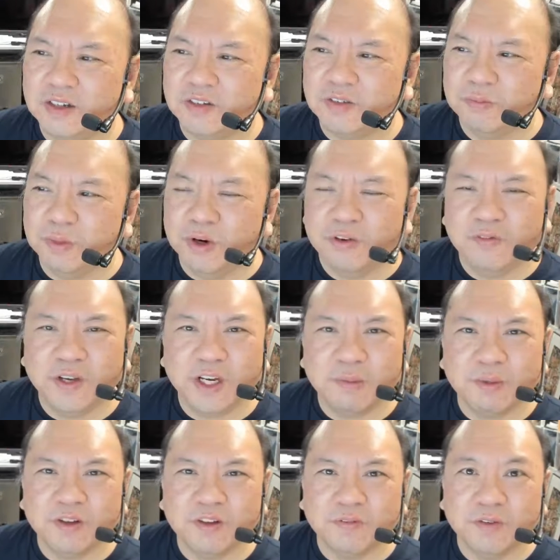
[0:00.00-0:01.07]
just
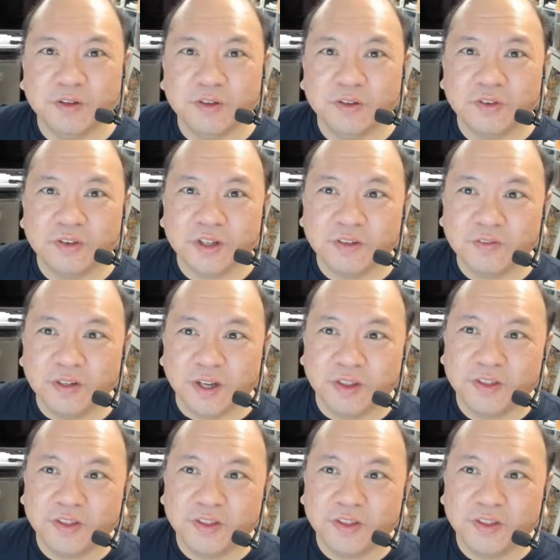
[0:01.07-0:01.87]
motivating myself to do stuff.